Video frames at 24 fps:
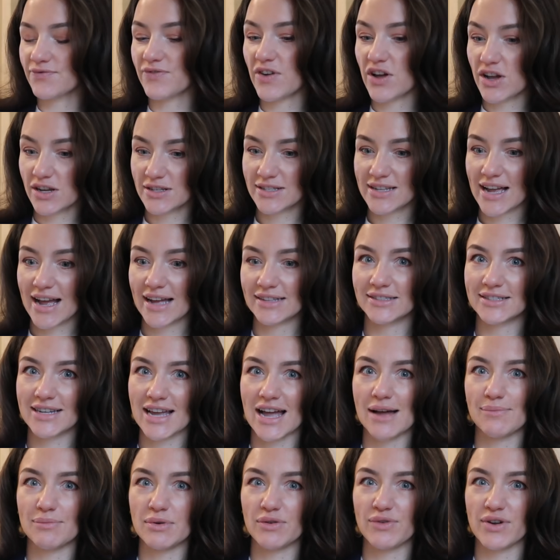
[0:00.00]
first hand
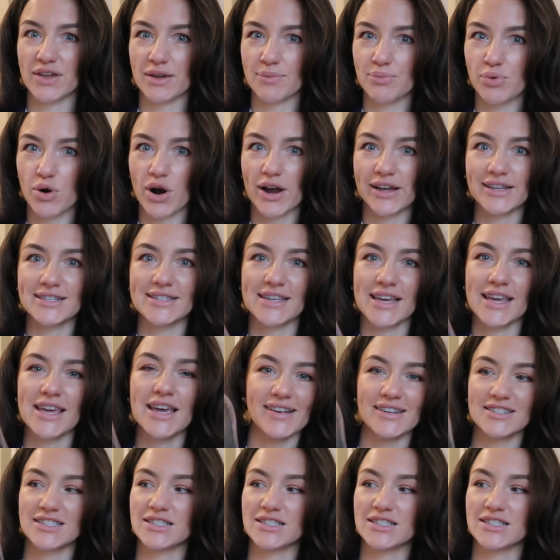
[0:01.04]
can be really pricey.